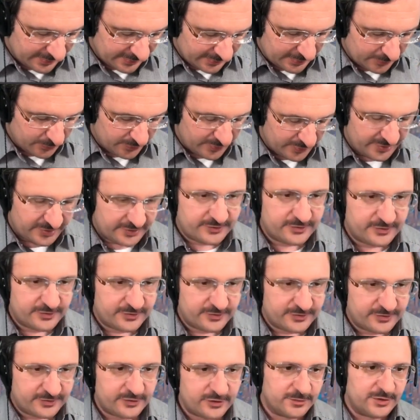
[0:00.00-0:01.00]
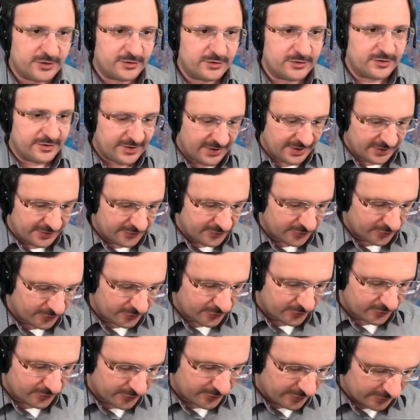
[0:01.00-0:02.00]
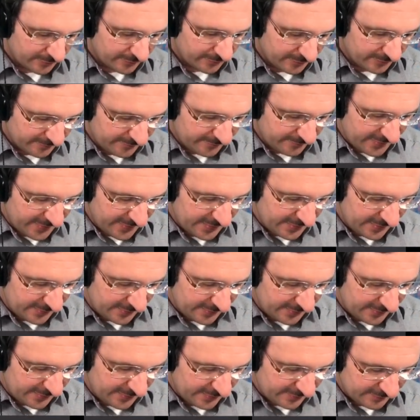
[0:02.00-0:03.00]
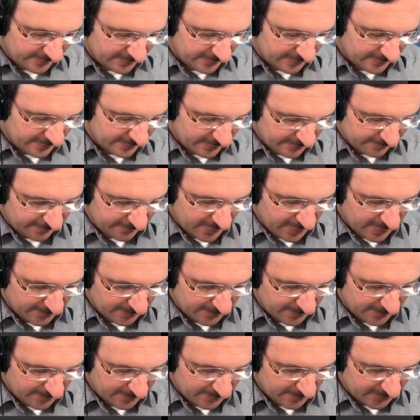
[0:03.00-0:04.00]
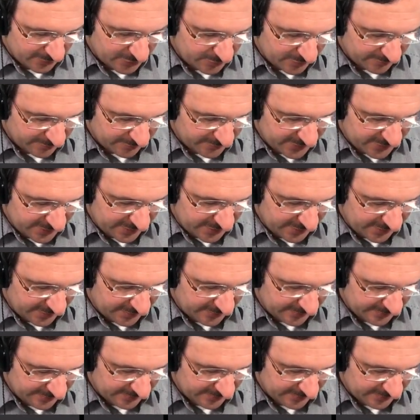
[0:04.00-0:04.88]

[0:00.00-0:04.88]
And we need to compute the integral of v of gamma 2 of t,